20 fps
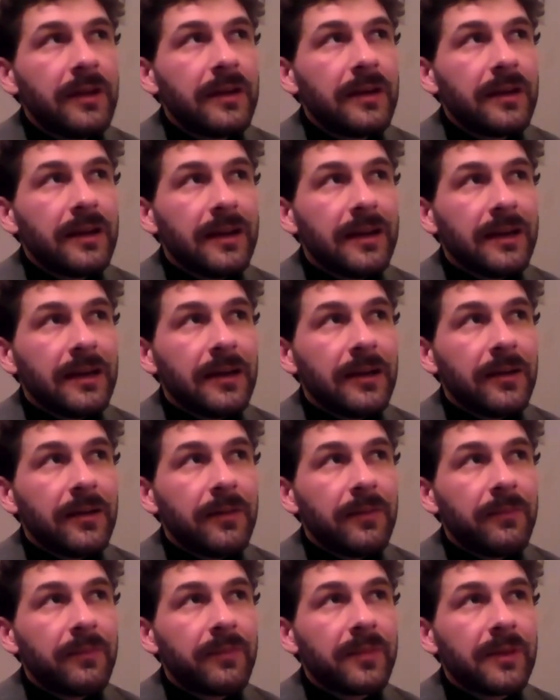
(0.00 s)

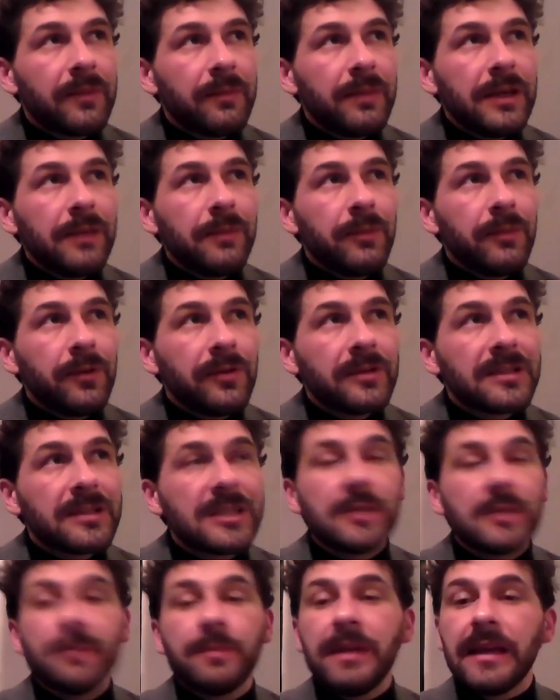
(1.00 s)
the people
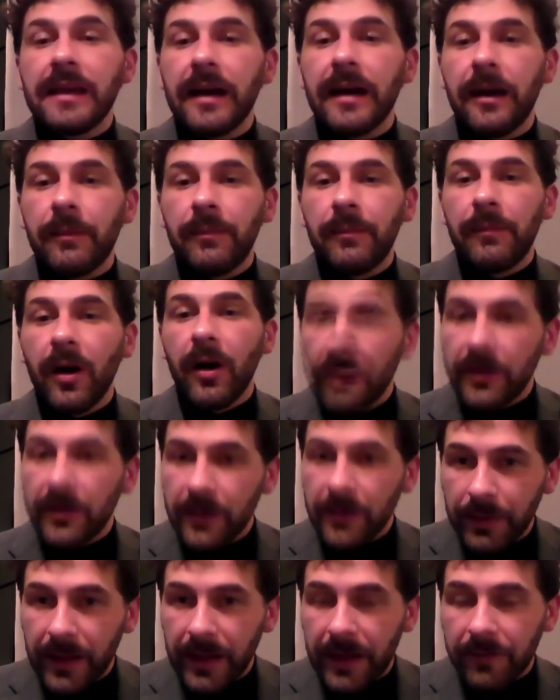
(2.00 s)
speak up on the
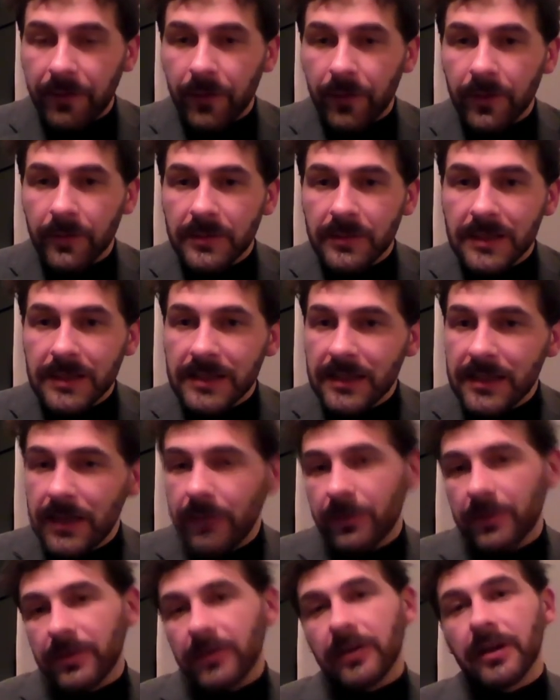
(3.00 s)
platforms and say
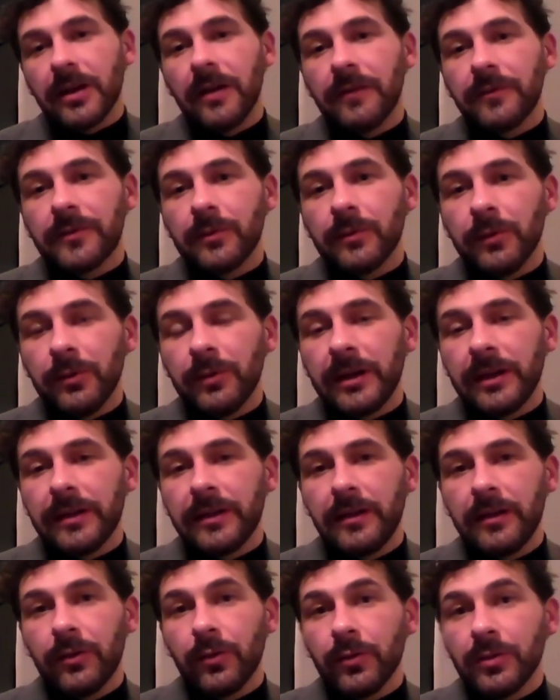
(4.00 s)
what they're uncomfortable with
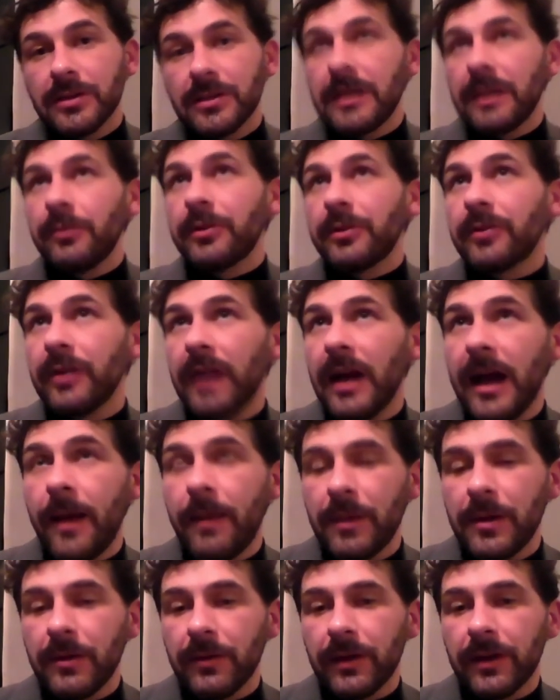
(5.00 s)
or say what they're
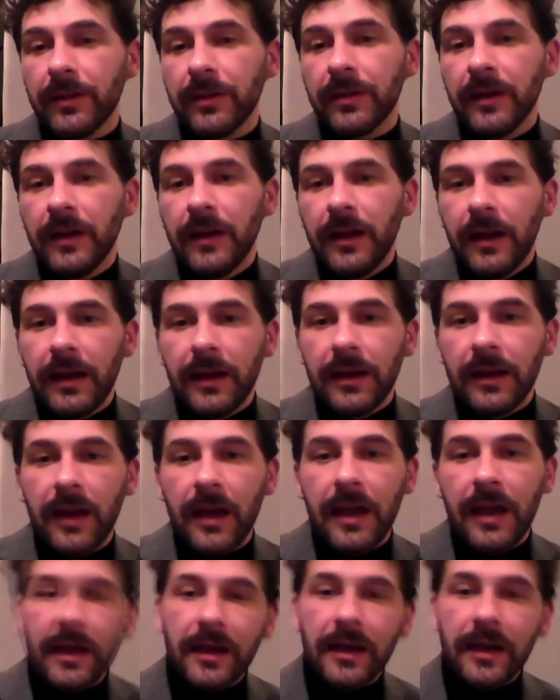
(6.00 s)
happy with.
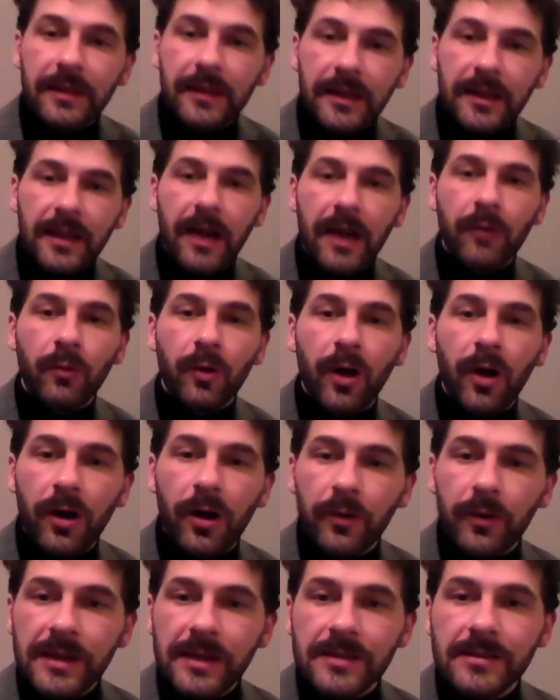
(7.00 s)
And I think that will
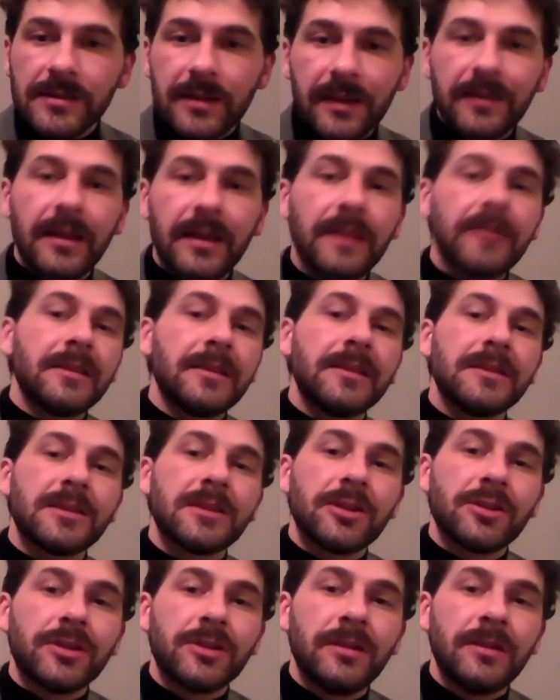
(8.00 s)
always dictate the
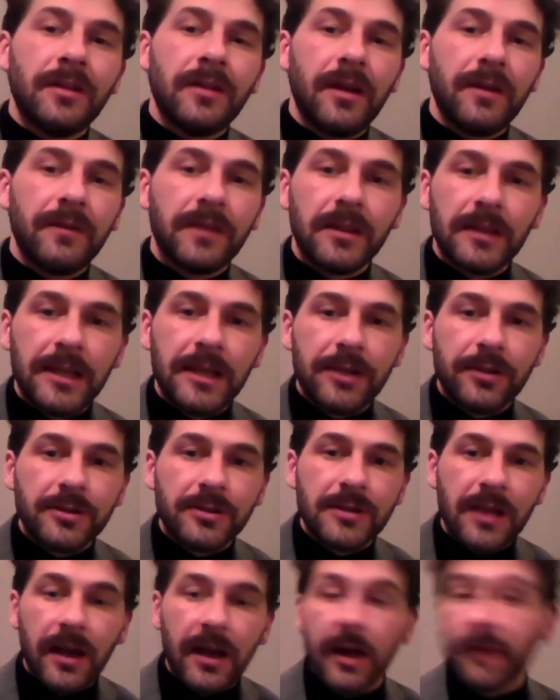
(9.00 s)
decision of the
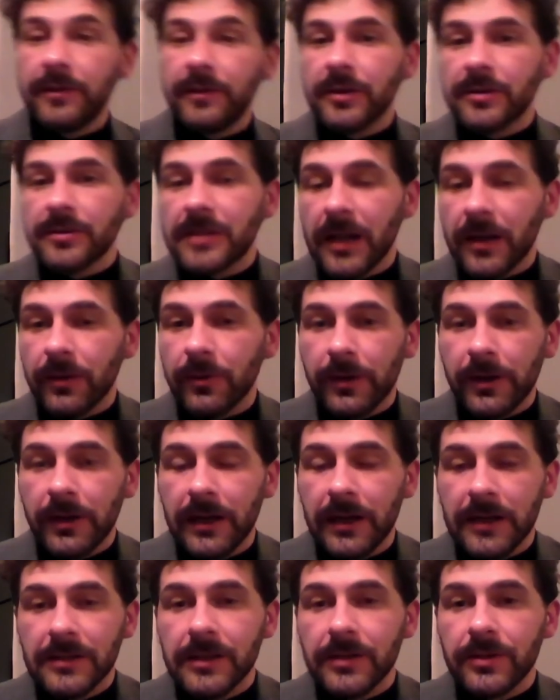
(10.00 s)
leaders of those tech
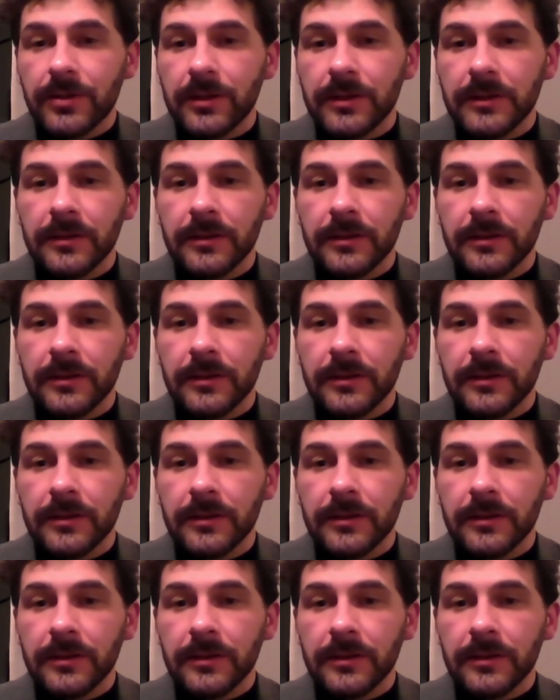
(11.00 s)
organizations.